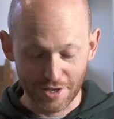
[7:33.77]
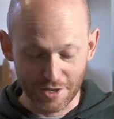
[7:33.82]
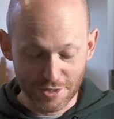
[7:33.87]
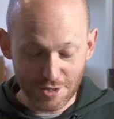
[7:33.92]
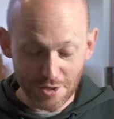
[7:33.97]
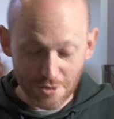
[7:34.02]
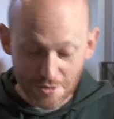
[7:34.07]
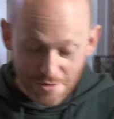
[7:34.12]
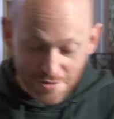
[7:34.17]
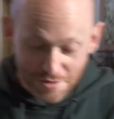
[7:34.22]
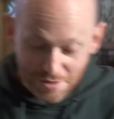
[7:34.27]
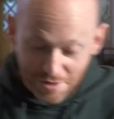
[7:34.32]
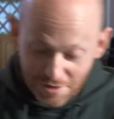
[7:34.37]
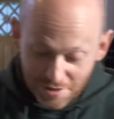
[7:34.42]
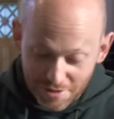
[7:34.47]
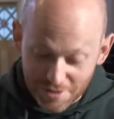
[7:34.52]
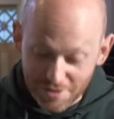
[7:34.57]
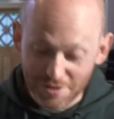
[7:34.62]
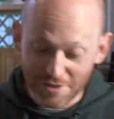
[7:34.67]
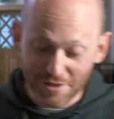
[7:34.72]
So
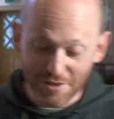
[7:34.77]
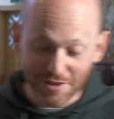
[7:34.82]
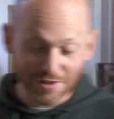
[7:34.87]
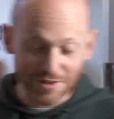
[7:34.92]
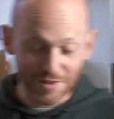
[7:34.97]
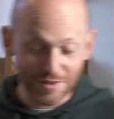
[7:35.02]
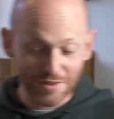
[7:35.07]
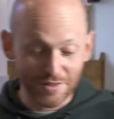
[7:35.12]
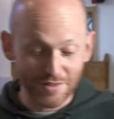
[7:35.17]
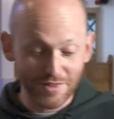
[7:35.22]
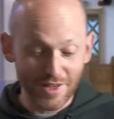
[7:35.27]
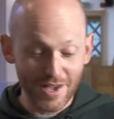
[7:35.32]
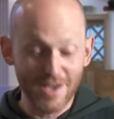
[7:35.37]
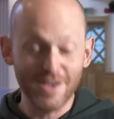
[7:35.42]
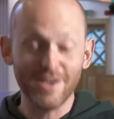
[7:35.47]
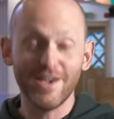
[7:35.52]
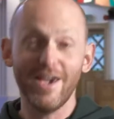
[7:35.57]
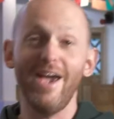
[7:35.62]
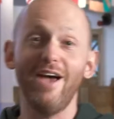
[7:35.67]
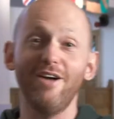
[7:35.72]
they
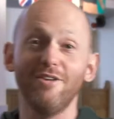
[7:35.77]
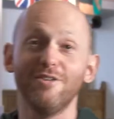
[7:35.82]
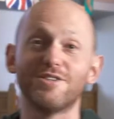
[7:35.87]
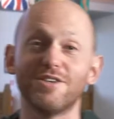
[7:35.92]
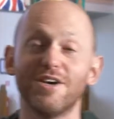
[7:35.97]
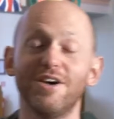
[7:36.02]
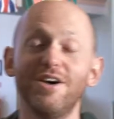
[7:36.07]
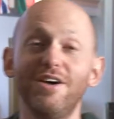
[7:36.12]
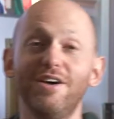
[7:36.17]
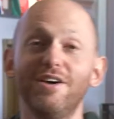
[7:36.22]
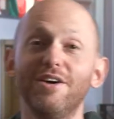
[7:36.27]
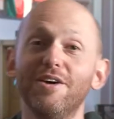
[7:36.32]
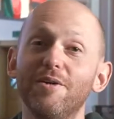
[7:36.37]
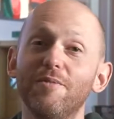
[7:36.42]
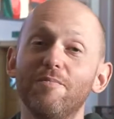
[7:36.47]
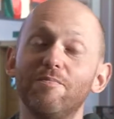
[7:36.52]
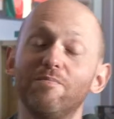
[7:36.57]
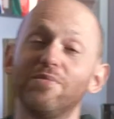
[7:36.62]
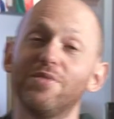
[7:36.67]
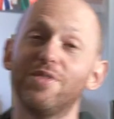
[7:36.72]
encounter
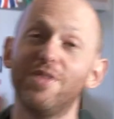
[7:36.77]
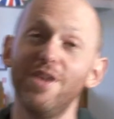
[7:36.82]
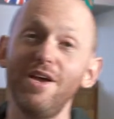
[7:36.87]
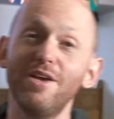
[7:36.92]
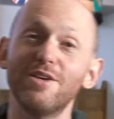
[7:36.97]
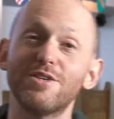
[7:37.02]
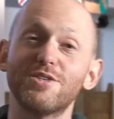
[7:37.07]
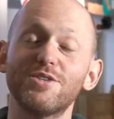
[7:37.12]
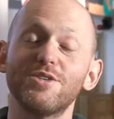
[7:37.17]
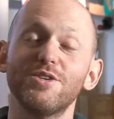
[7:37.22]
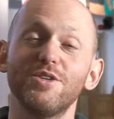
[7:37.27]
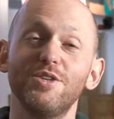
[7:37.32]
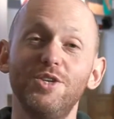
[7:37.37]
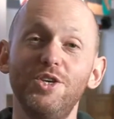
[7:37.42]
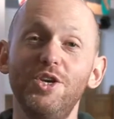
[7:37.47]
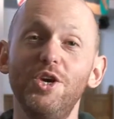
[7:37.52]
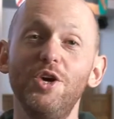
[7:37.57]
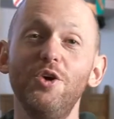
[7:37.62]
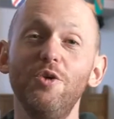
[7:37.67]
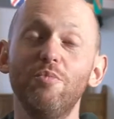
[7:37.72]
this
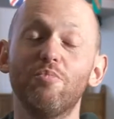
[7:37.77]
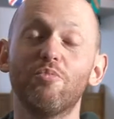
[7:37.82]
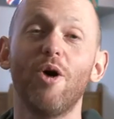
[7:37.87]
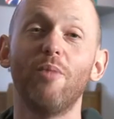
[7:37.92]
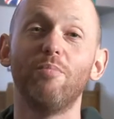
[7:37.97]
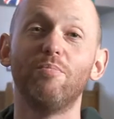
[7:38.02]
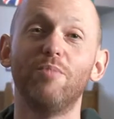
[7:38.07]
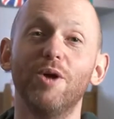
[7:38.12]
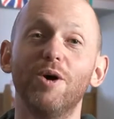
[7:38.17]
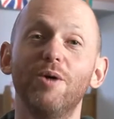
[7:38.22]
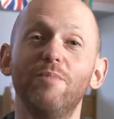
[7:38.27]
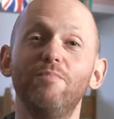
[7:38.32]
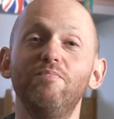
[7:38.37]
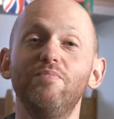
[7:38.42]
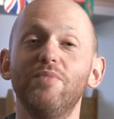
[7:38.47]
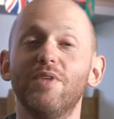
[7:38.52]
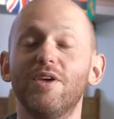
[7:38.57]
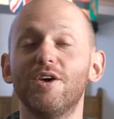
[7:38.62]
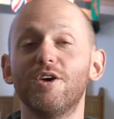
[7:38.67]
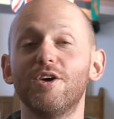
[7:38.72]
new problem